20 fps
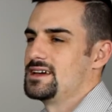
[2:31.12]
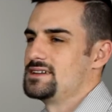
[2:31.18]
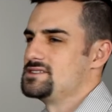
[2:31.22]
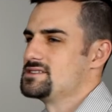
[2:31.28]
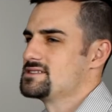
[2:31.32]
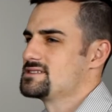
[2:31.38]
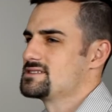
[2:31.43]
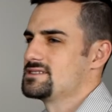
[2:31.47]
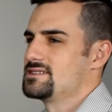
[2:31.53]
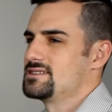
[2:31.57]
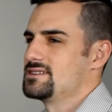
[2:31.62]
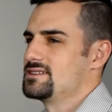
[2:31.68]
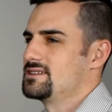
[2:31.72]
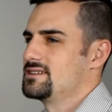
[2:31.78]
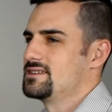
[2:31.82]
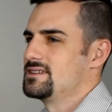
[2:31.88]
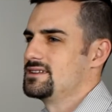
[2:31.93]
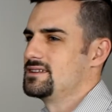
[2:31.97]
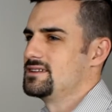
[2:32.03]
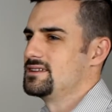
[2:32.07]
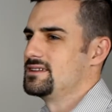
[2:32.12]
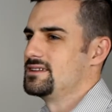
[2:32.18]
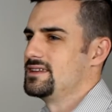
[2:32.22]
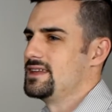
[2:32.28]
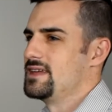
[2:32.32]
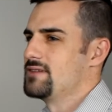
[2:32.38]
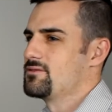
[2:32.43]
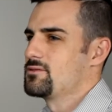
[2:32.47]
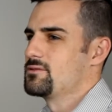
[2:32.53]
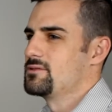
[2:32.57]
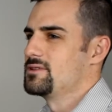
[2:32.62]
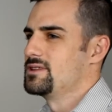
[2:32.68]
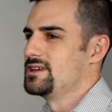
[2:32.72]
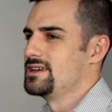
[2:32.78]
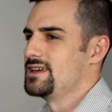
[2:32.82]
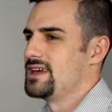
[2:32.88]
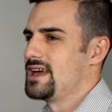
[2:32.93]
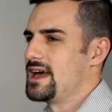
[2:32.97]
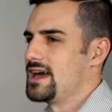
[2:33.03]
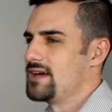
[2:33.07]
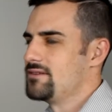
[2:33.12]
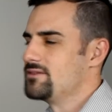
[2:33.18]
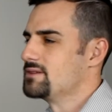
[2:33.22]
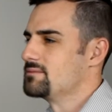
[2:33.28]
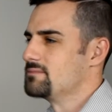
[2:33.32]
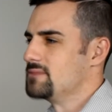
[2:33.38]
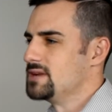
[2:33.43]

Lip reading: just never really having